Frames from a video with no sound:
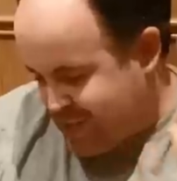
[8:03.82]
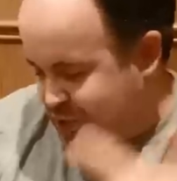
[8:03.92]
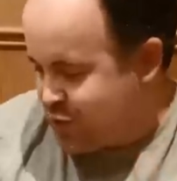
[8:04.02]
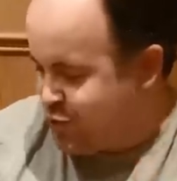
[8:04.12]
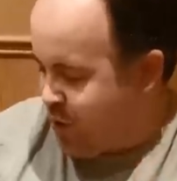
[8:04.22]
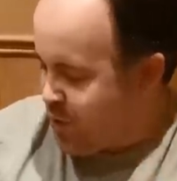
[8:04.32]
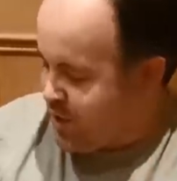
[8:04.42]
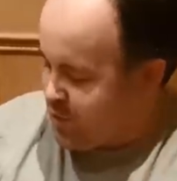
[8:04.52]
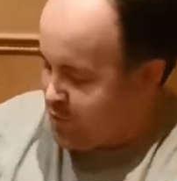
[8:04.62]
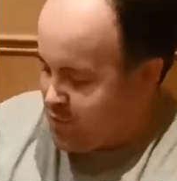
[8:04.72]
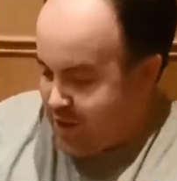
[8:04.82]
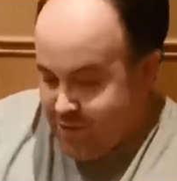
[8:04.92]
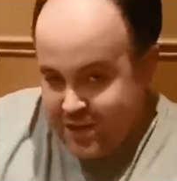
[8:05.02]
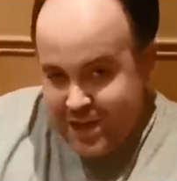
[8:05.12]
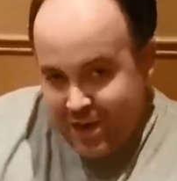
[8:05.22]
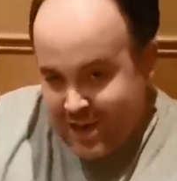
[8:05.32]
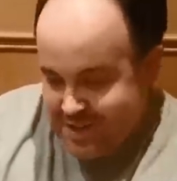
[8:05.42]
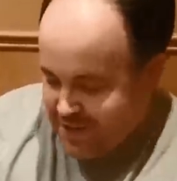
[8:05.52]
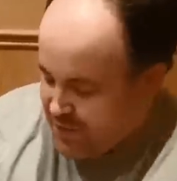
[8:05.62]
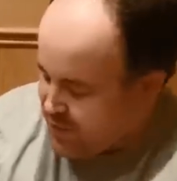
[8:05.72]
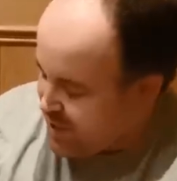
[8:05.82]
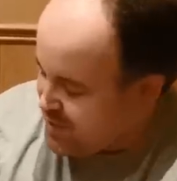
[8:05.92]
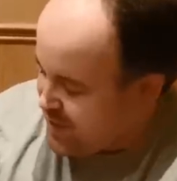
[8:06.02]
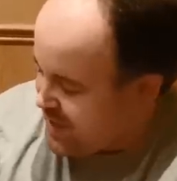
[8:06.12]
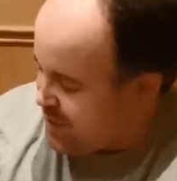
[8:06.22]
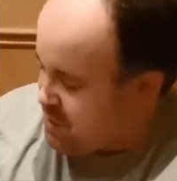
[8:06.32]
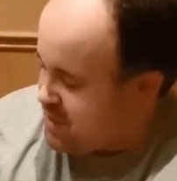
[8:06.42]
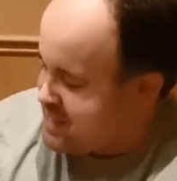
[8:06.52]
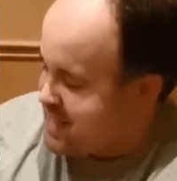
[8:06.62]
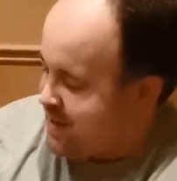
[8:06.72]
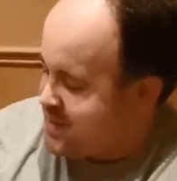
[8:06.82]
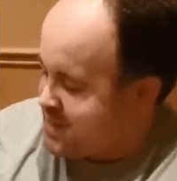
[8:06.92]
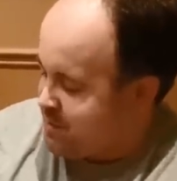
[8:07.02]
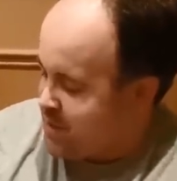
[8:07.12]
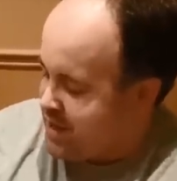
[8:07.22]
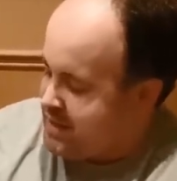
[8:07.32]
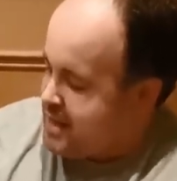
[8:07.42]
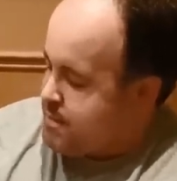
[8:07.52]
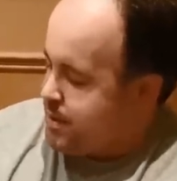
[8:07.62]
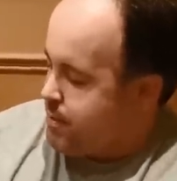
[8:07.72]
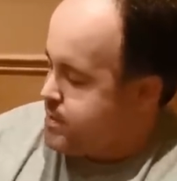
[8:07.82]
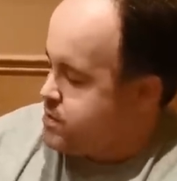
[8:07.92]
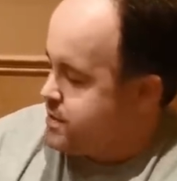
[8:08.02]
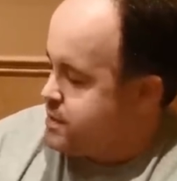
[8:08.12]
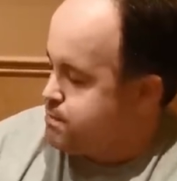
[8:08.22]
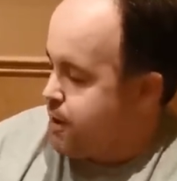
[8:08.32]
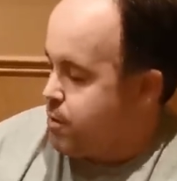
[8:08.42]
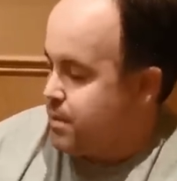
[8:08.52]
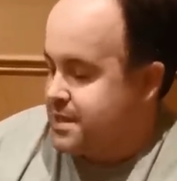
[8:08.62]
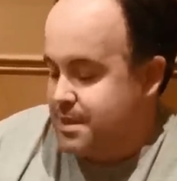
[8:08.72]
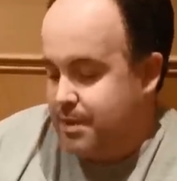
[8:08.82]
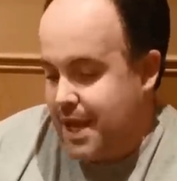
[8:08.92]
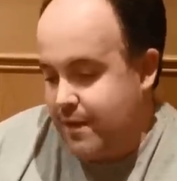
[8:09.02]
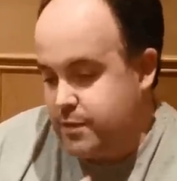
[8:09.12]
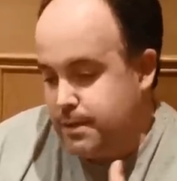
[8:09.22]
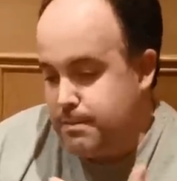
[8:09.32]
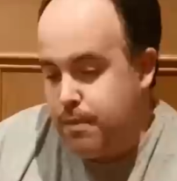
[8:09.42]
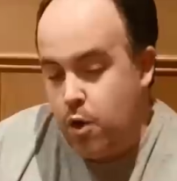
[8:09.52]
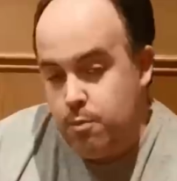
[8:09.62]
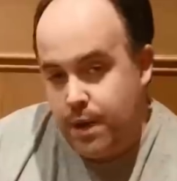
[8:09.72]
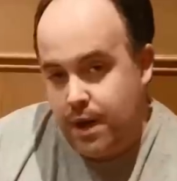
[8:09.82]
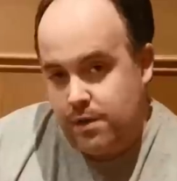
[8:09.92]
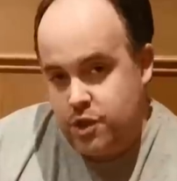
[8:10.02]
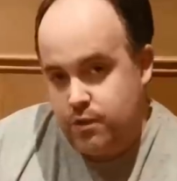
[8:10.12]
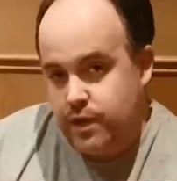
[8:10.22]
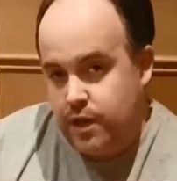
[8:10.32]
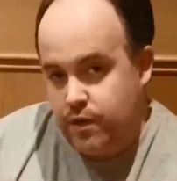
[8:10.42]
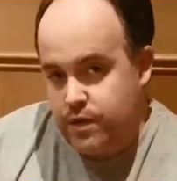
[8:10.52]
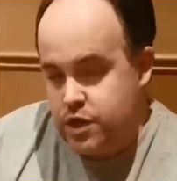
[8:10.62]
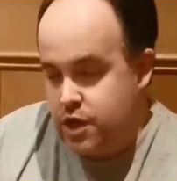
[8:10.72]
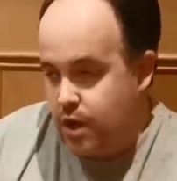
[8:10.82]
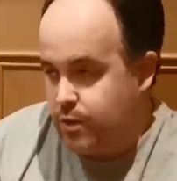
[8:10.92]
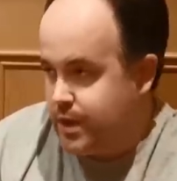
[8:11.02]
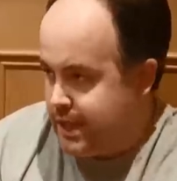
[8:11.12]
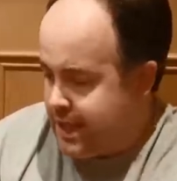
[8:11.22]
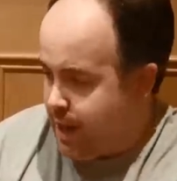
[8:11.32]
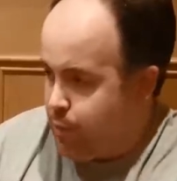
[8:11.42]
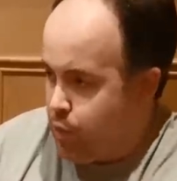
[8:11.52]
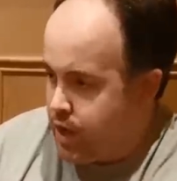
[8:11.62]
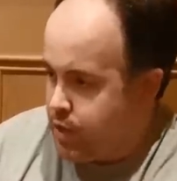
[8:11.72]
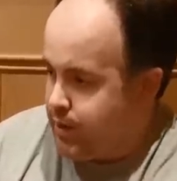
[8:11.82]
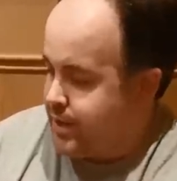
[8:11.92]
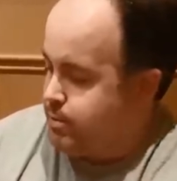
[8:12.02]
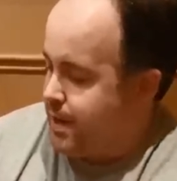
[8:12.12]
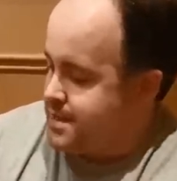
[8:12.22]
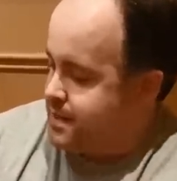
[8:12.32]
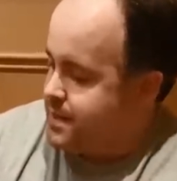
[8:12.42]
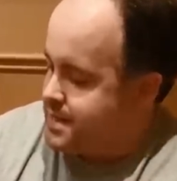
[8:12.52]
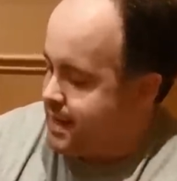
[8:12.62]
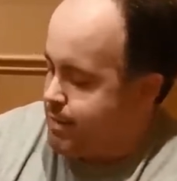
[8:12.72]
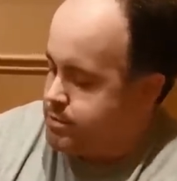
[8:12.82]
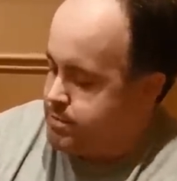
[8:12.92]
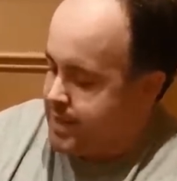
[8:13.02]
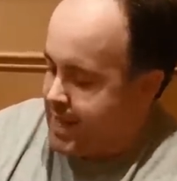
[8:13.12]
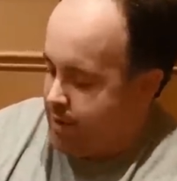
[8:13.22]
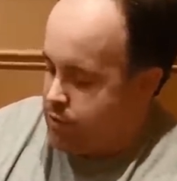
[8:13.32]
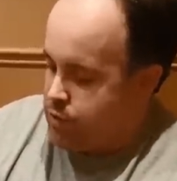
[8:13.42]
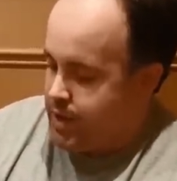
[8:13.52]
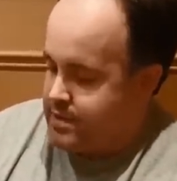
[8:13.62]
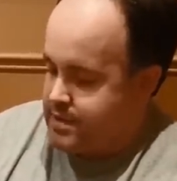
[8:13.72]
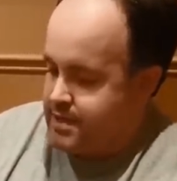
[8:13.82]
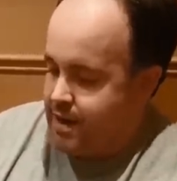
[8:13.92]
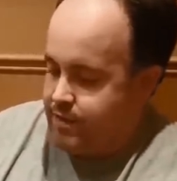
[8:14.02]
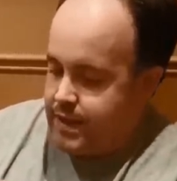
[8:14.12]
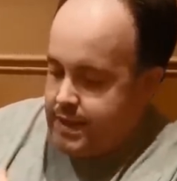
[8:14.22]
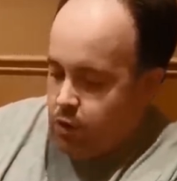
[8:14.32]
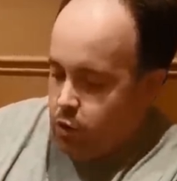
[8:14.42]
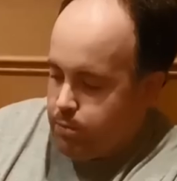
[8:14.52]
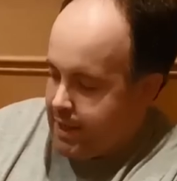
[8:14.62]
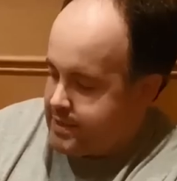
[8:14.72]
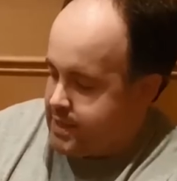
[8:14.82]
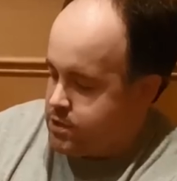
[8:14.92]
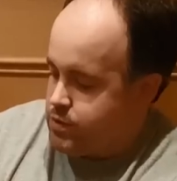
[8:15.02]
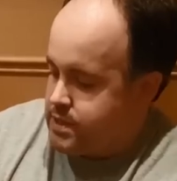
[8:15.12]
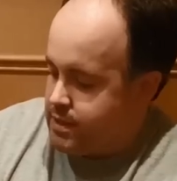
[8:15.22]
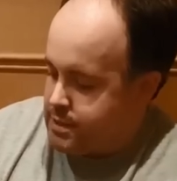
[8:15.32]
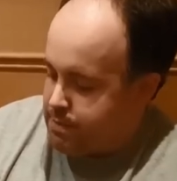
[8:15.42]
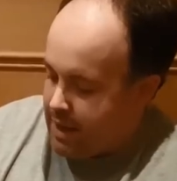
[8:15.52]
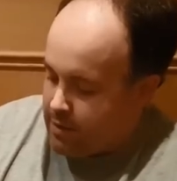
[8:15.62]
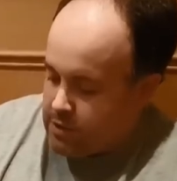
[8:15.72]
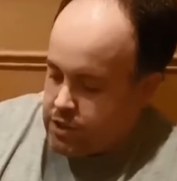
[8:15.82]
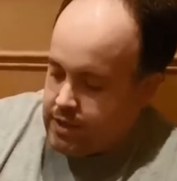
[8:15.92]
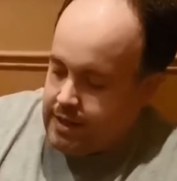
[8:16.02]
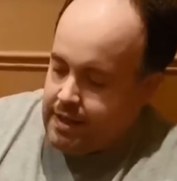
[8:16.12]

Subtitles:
scrolling through that video list if you want to go find that one, but it's down there somewhere. But I'll be using this belt because I'm going to have to be mobile during a lot of the show and walking around the place, and this enables me to carry all kinds of stuff. All my accessories in this pouch.